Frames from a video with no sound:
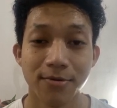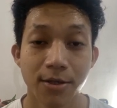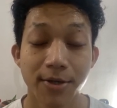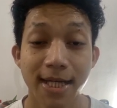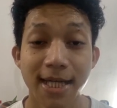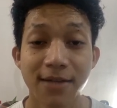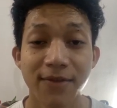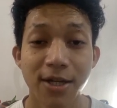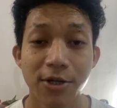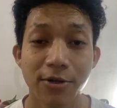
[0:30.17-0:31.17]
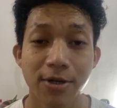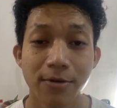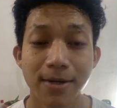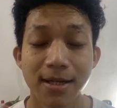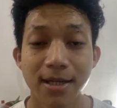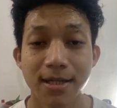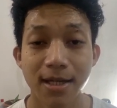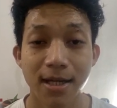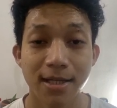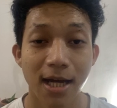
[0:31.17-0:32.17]
So in this video, we'll
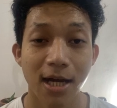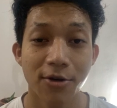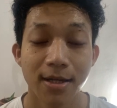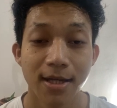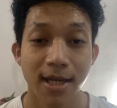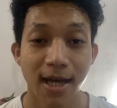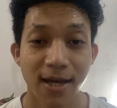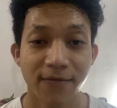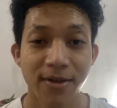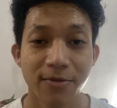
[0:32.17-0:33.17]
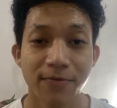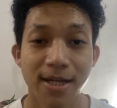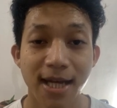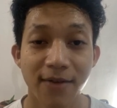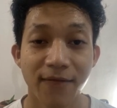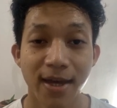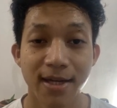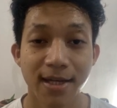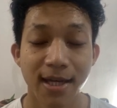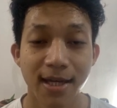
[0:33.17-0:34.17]
discuss how the halving will
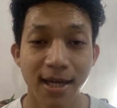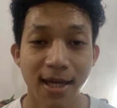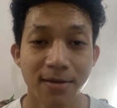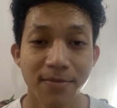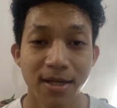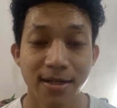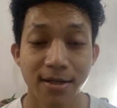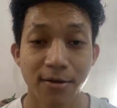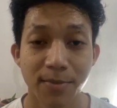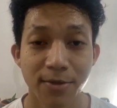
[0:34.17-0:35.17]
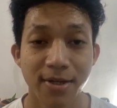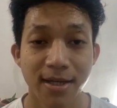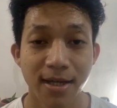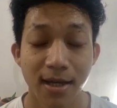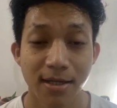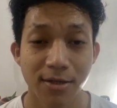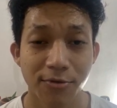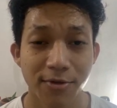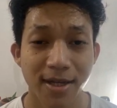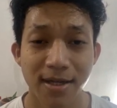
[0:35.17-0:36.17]
affect the game, its community, its
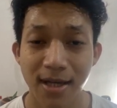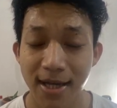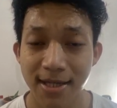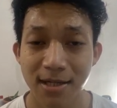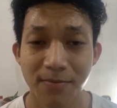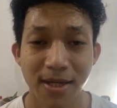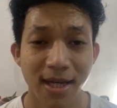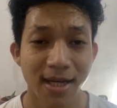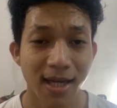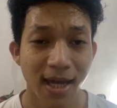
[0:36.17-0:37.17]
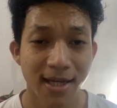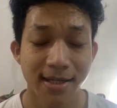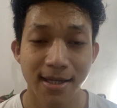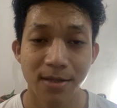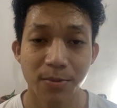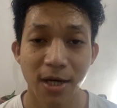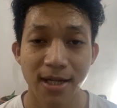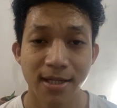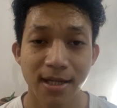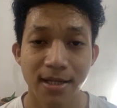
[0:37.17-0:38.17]
token, SLP and Axie's
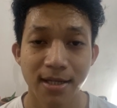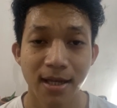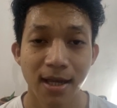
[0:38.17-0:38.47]
prices,